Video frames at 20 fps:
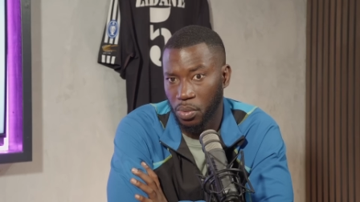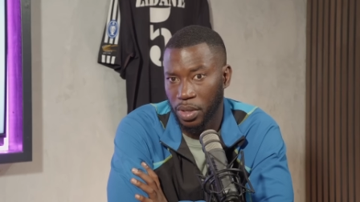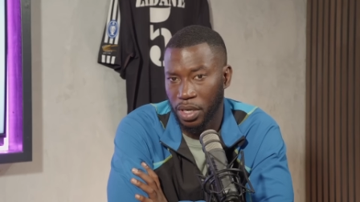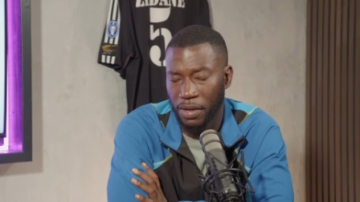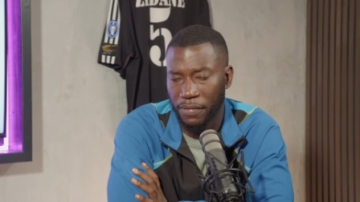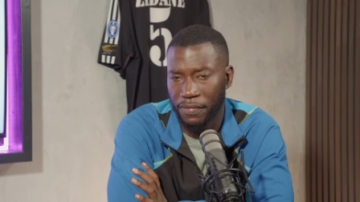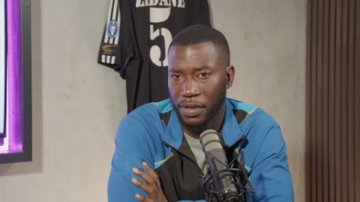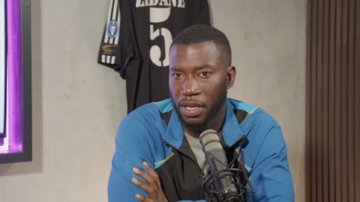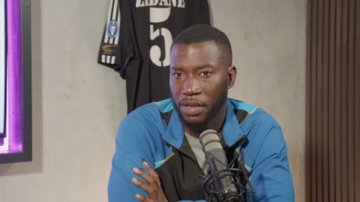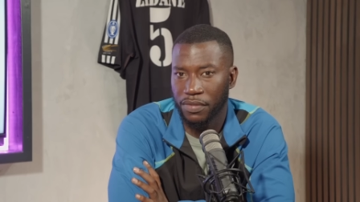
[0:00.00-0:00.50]
When
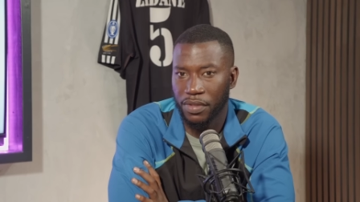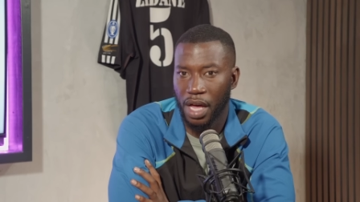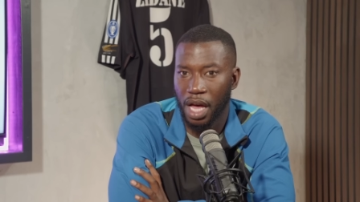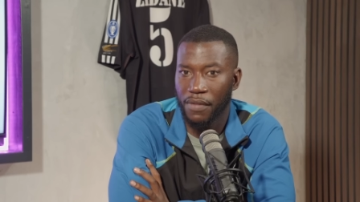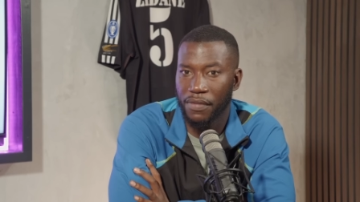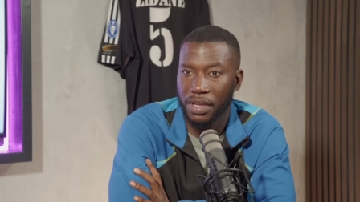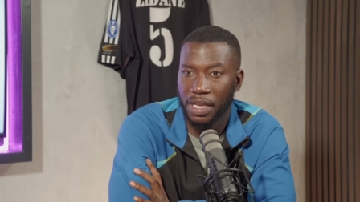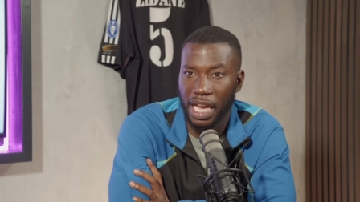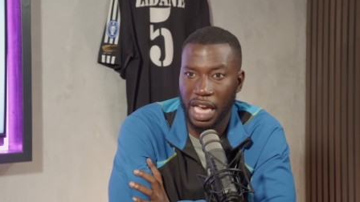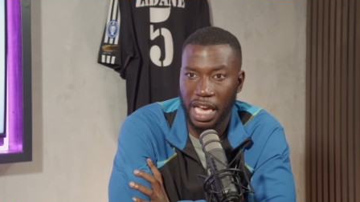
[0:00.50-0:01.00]
I think of the
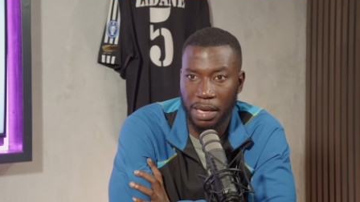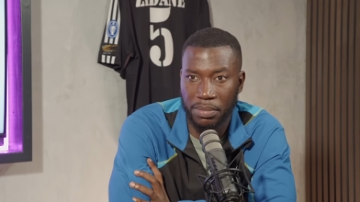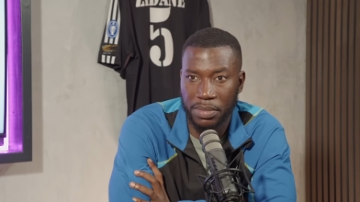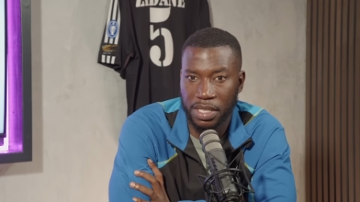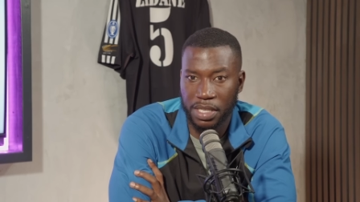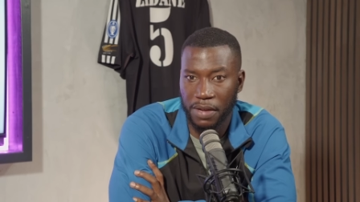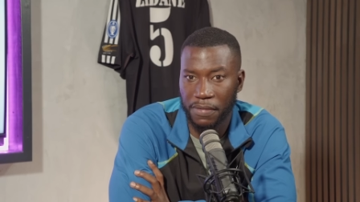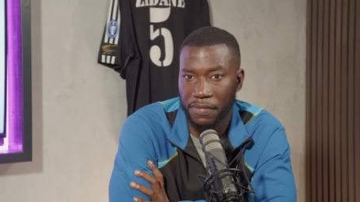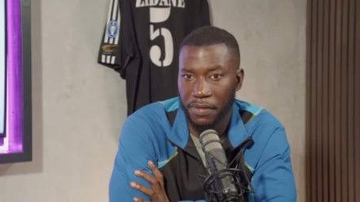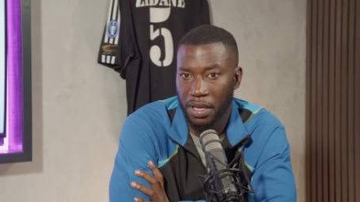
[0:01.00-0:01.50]
other
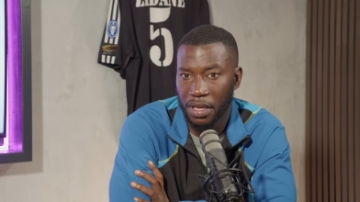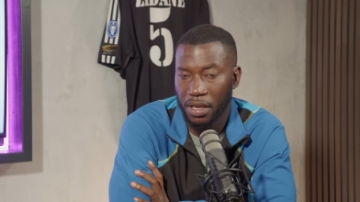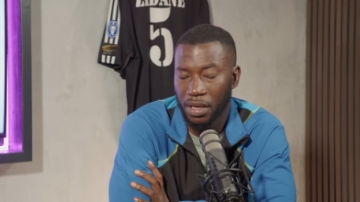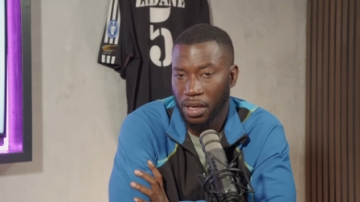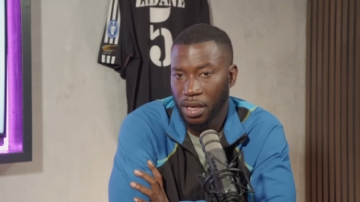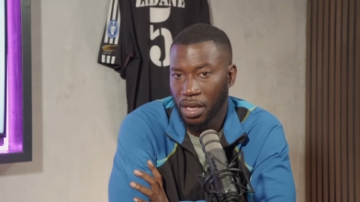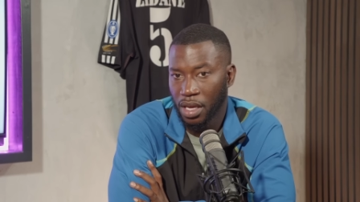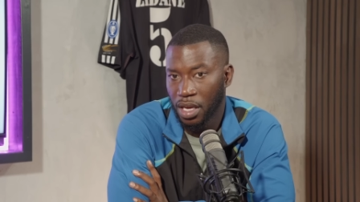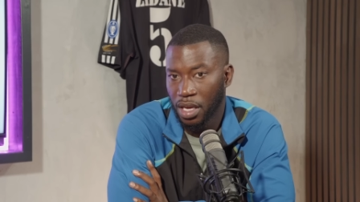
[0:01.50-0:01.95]
games, I think